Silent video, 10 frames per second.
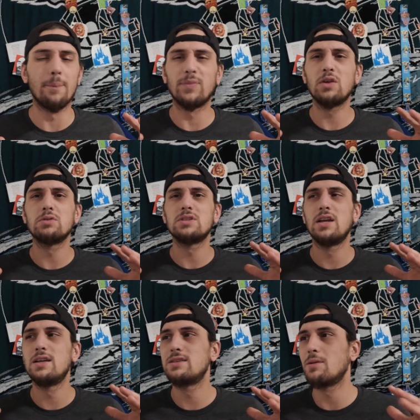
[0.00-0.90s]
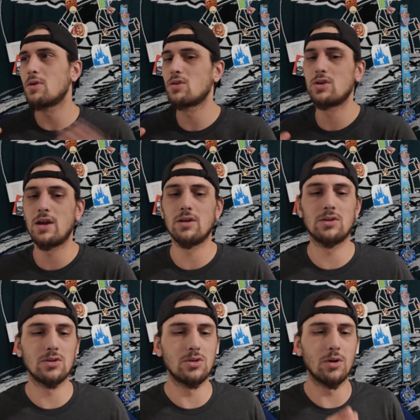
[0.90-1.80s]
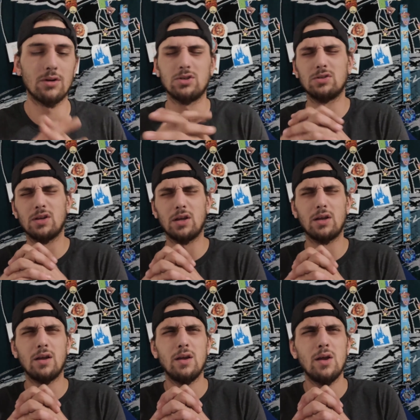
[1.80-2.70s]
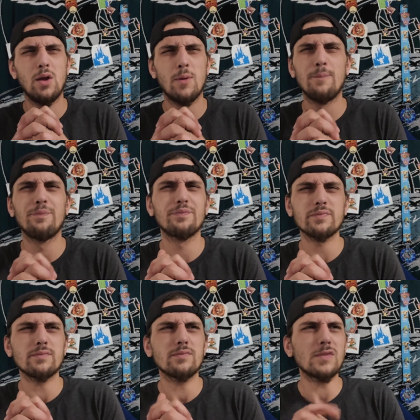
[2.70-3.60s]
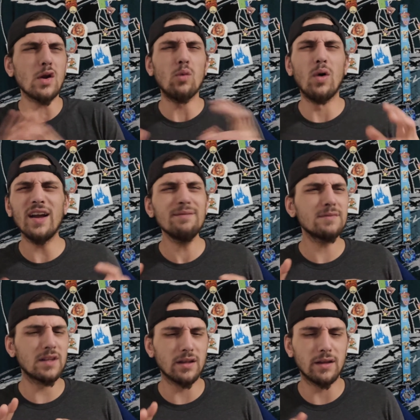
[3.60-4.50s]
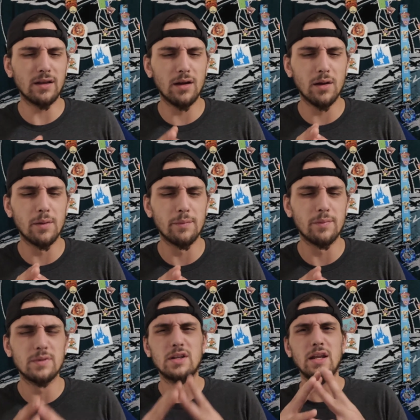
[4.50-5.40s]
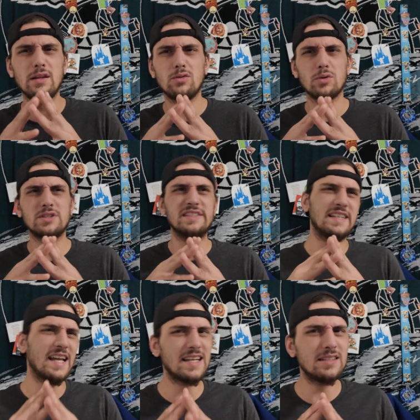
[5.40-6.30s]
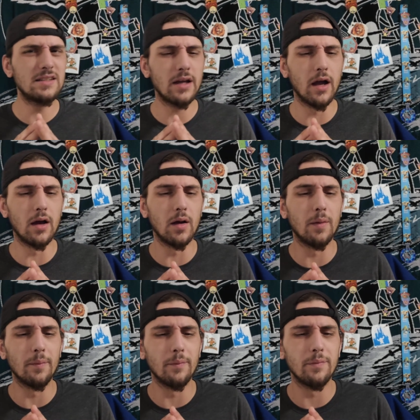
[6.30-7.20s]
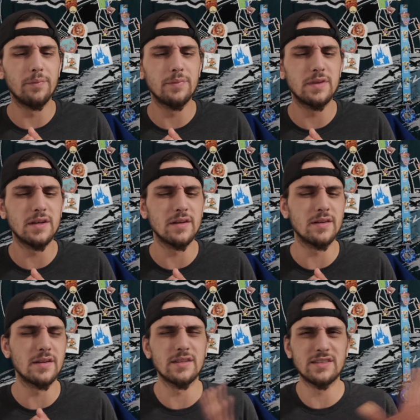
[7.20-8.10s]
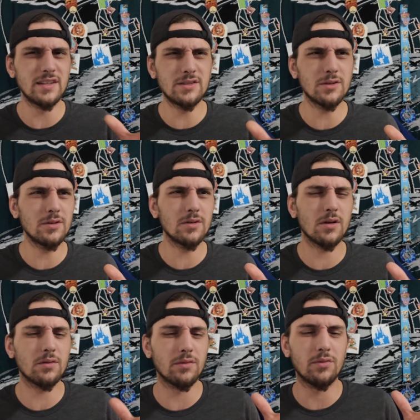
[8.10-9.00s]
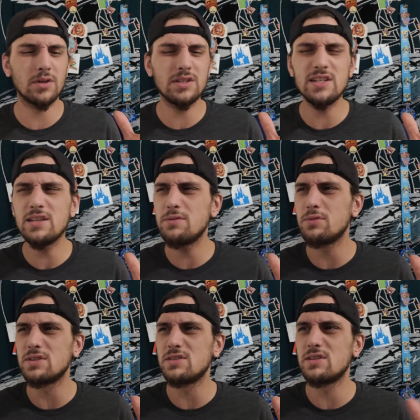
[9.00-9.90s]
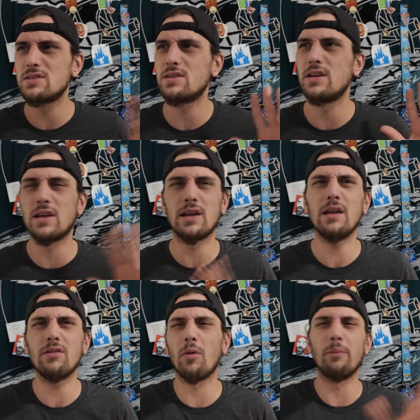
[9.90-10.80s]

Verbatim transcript: There was some other characters who I was just like, what? Getting towards the end, the sister of Richie was just kind